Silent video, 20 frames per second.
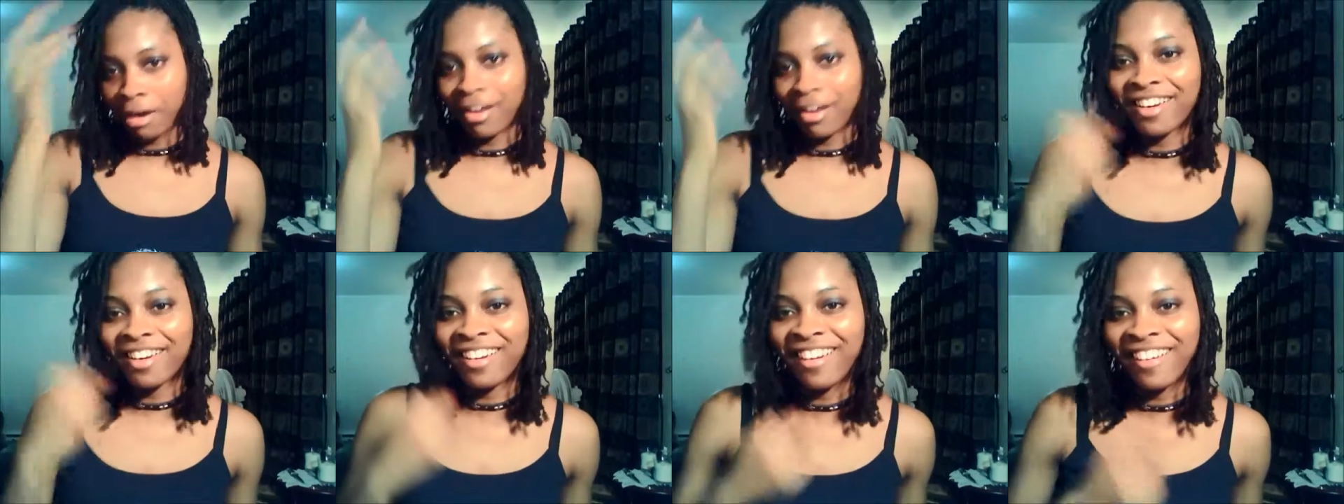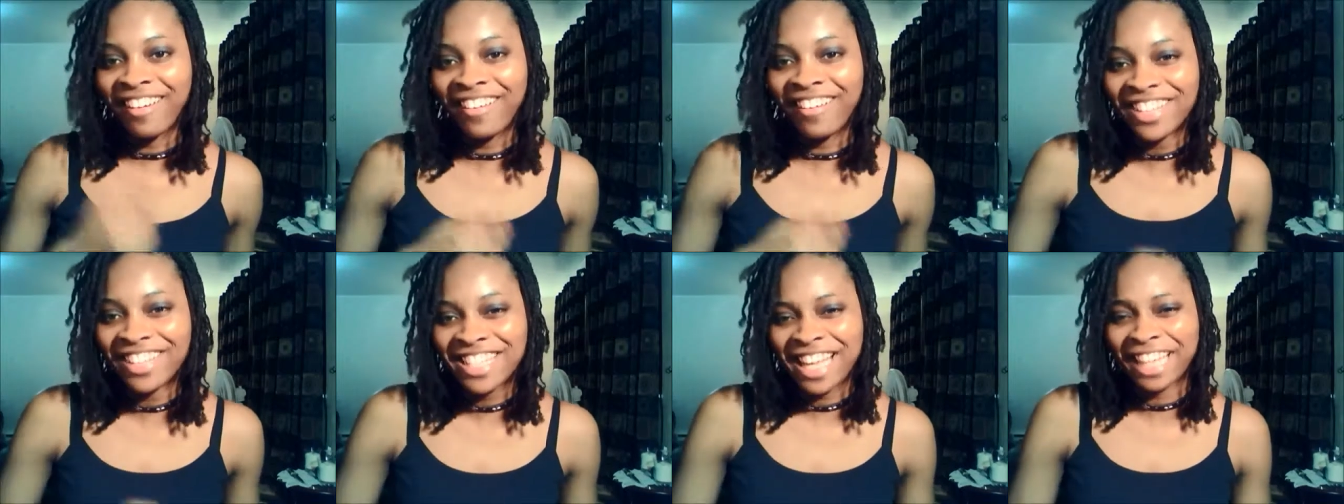I don't
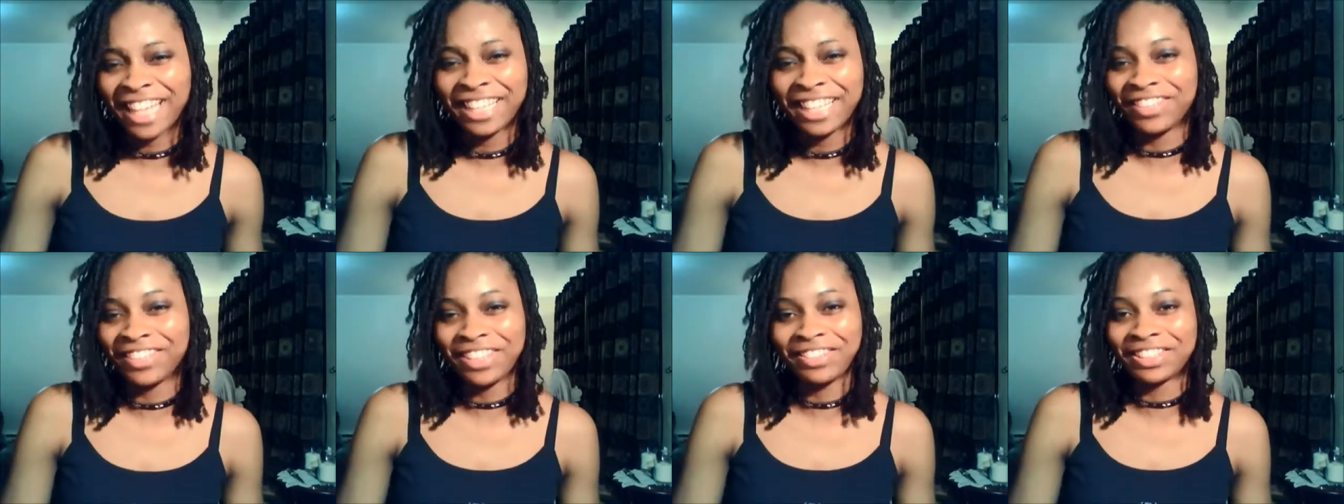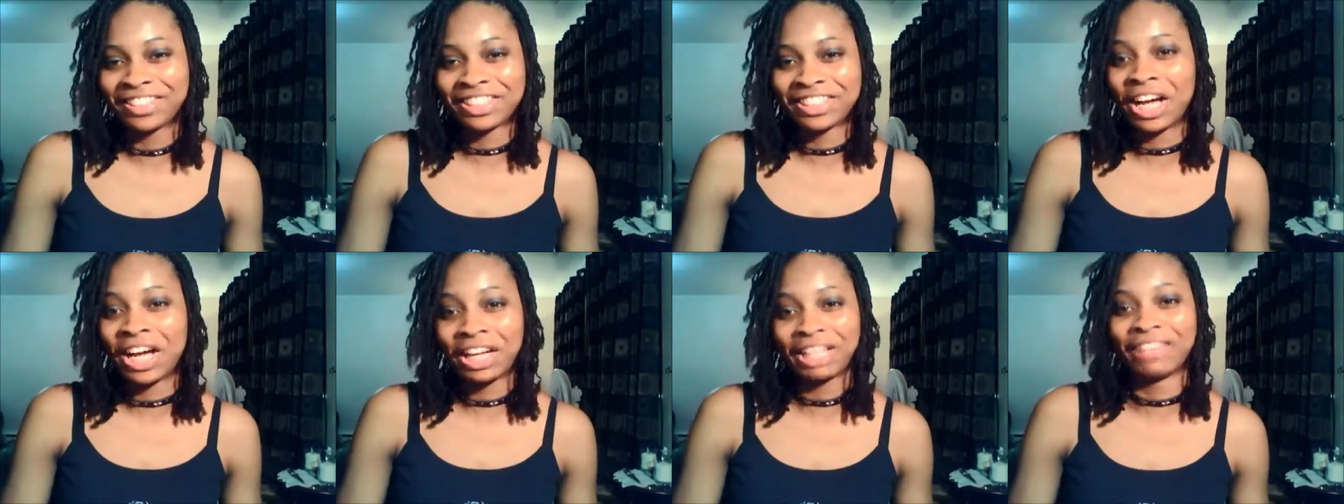know exactly what he was
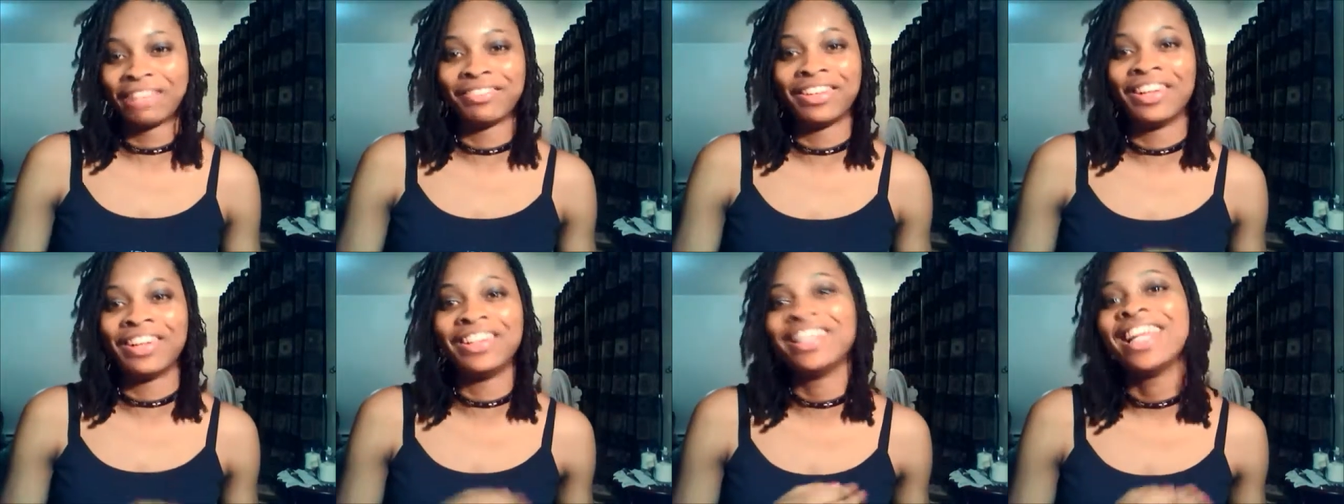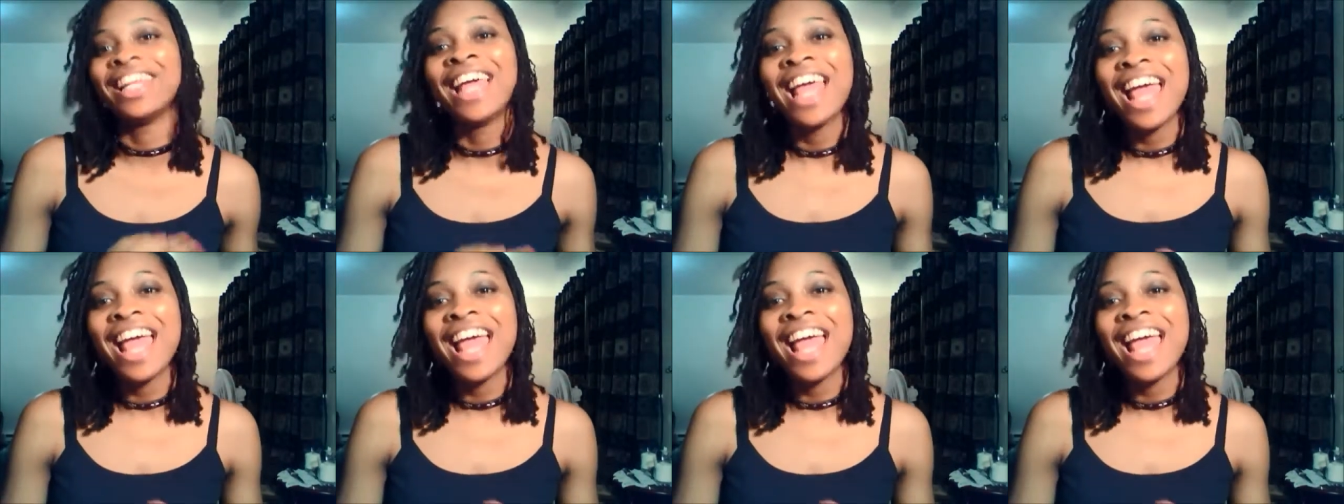talking about.